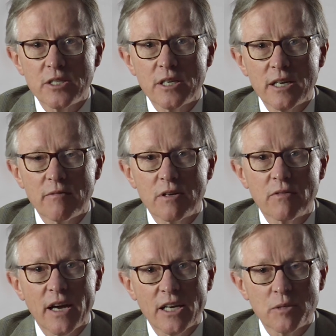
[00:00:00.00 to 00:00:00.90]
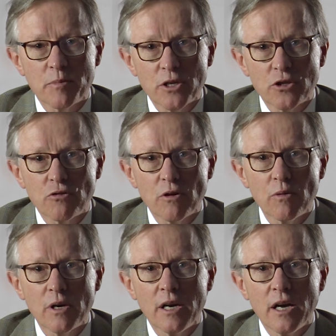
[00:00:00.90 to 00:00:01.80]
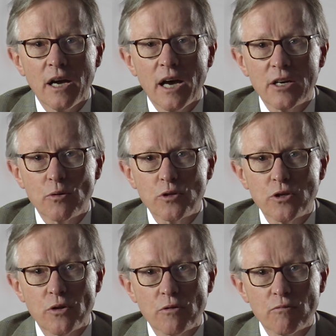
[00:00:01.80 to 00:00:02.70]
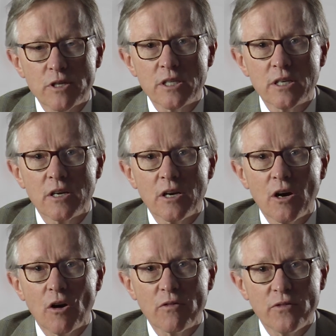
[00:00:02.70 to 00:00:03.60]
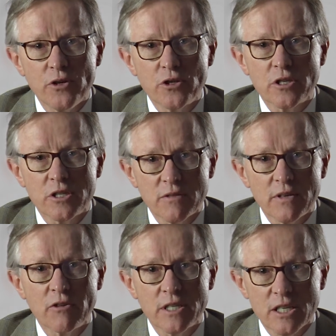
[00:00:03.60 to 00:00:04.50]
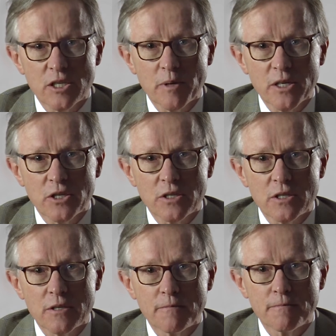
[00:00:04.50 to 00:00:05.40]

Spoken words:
the level of asthma control and also the risk of future severe exacerbations.